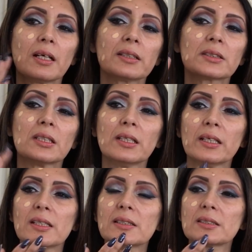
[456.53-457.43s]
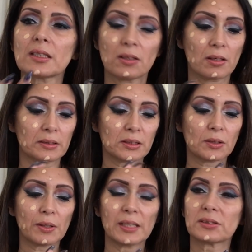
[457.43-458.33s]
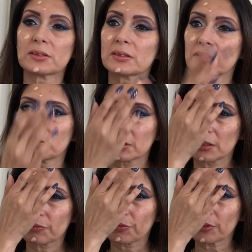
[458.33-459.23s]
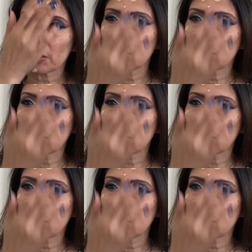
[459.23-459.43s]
Actually, it's a lot, so I'll just use it for the